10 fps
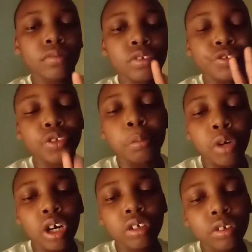
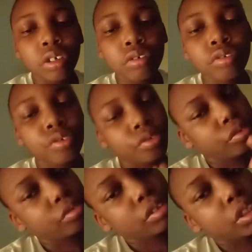tomorrow
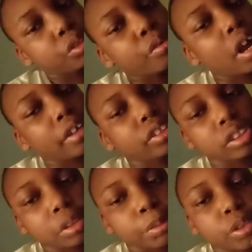you have to
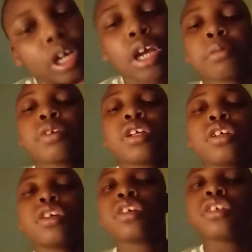subscribe
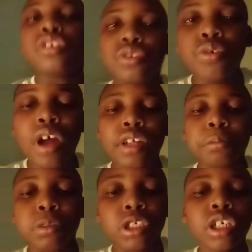you have
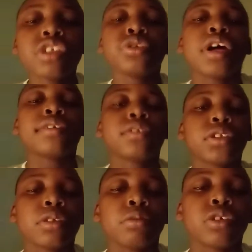because you have to
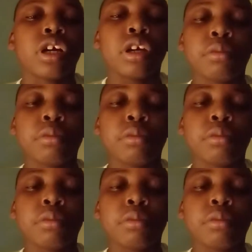subscribe